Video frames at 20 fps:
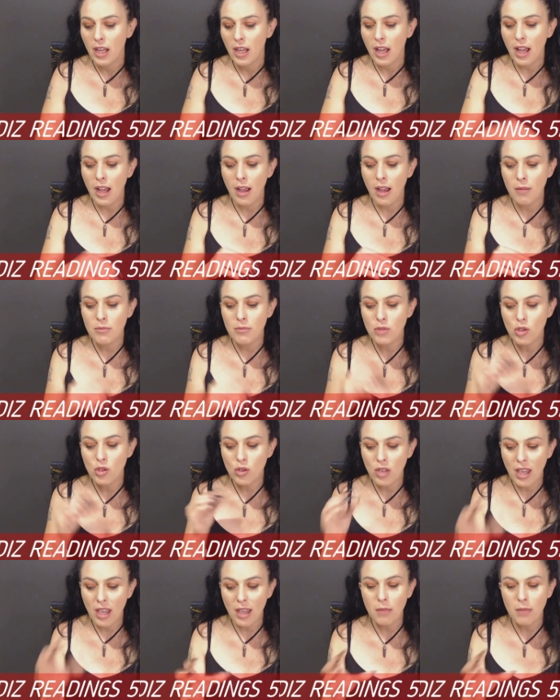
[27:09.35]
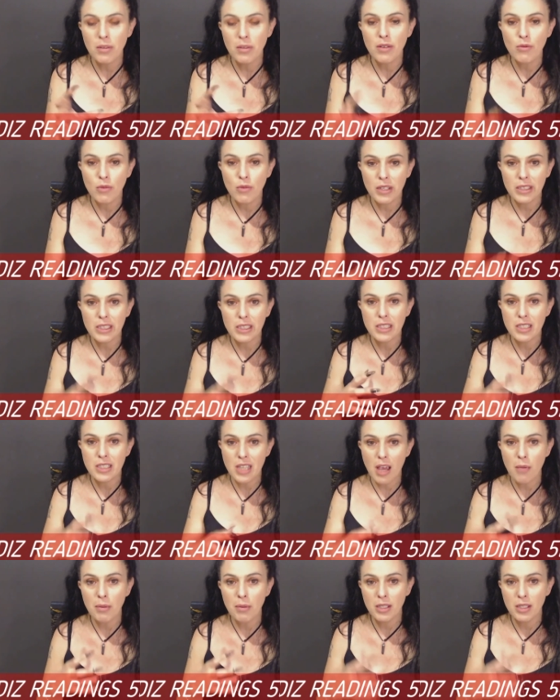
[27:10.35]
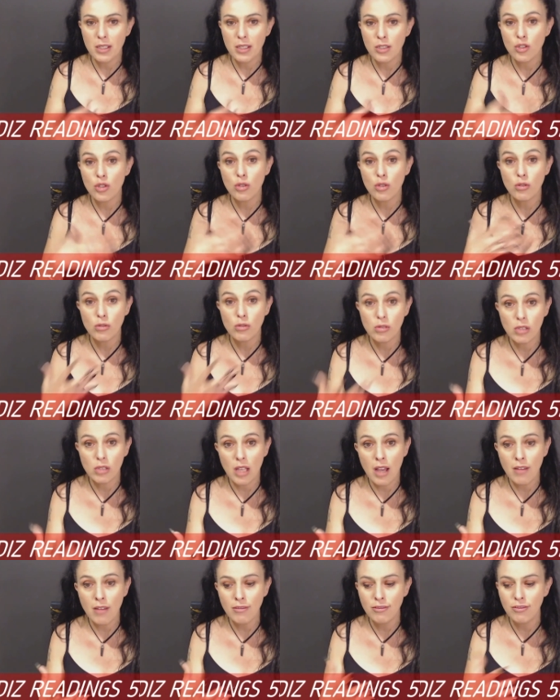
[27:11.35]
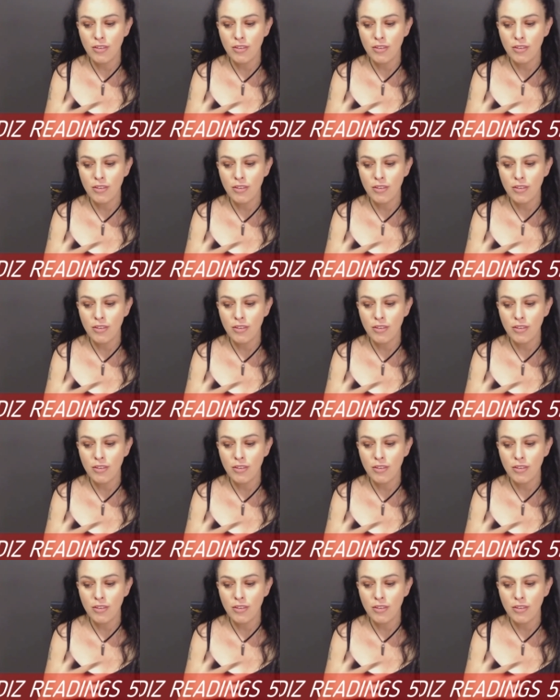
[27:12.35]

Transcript: Um, you can be really tapping into love,